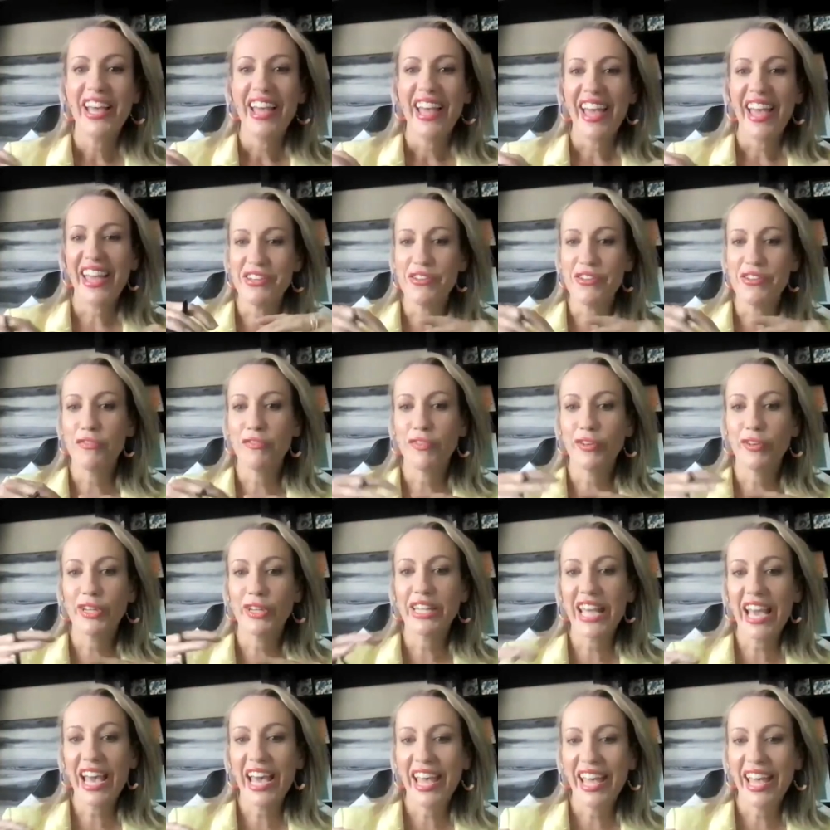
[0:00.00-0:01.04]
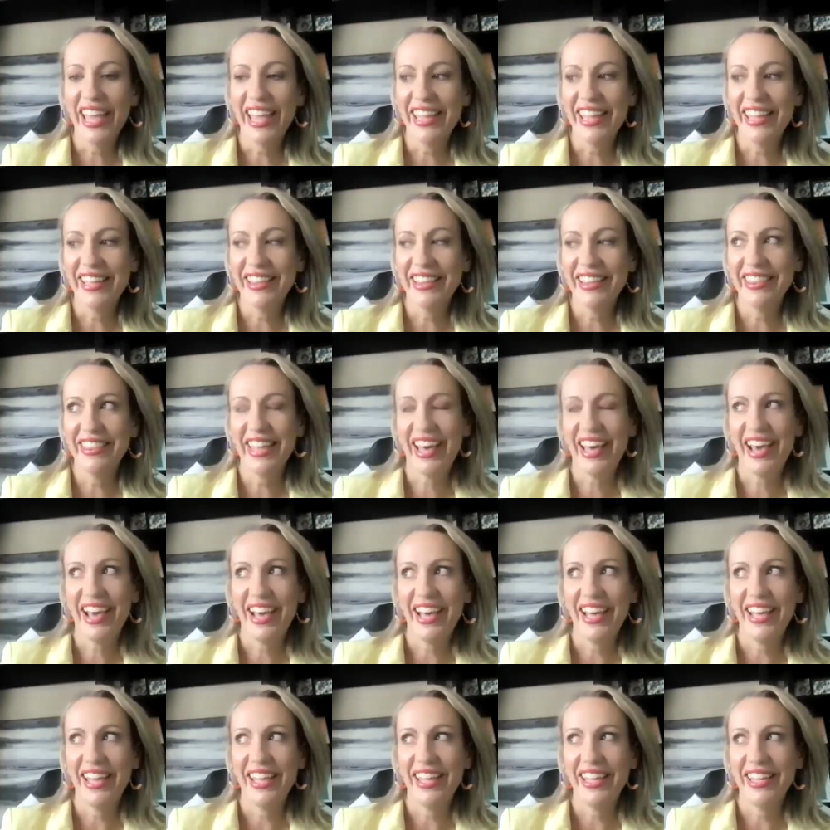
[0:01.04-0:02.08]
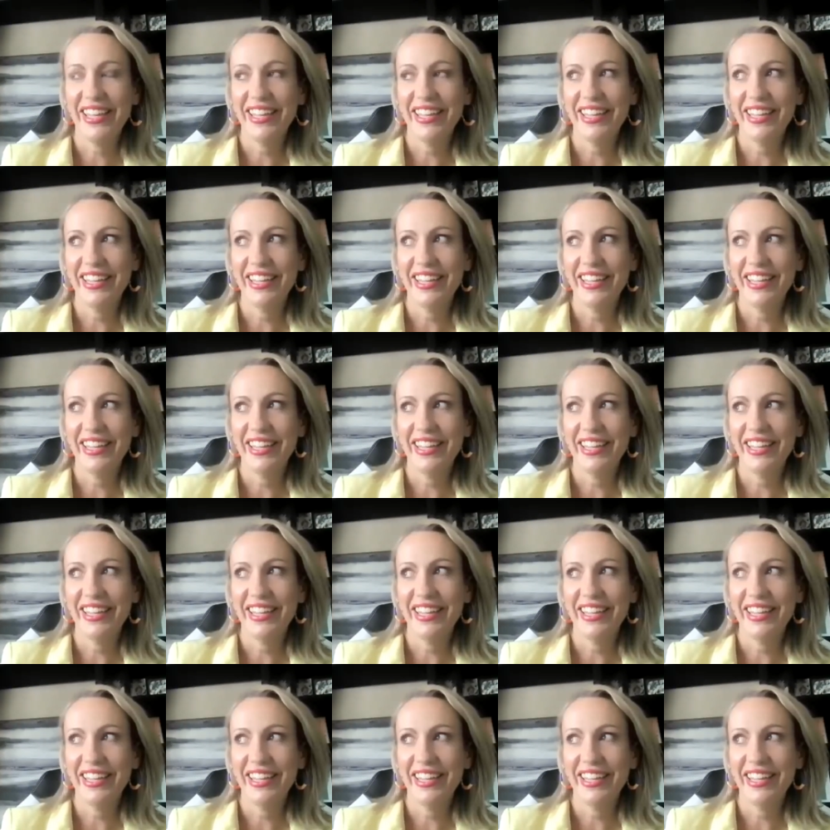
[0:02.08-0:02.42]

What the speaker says: And you forget that